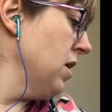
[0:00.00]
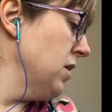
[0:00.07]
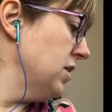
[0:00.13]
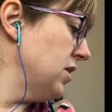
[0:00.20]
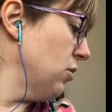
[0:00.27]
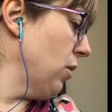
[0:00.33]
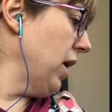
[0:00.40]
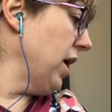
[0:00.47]

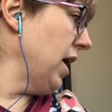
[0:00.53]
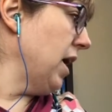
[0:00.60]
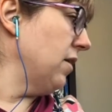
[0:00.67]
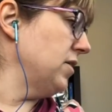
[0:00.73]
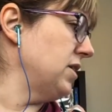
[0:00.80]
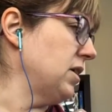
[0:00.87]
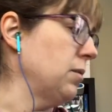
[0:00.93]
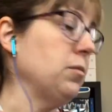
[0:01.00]
So I
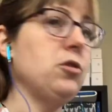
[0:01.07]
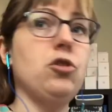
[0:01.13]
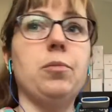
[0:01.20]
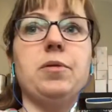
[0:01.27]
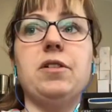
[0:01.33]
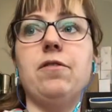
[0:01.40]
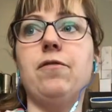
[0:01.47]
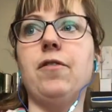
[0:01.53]
have some
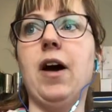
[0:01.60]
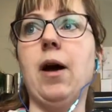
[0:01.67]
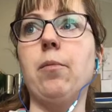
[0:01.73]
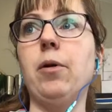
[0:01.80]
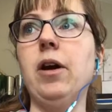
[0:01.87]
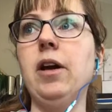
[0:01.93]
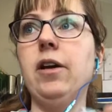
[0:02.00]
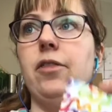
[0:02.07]
strips of
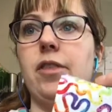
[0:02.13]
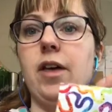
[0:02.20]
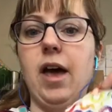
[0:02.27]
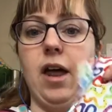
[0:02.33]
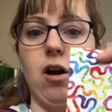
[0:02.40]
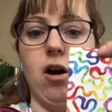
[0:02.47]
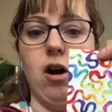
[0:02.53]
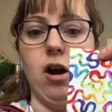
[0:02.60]
fabric
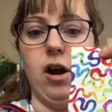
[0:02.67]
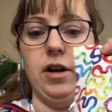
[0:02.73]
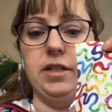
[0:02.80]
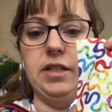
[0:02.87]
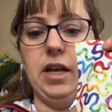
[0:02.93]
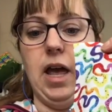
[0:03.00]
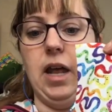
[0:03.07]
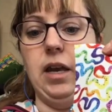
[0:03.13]
that are
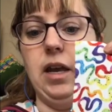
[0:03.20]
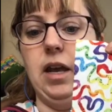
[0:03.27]
10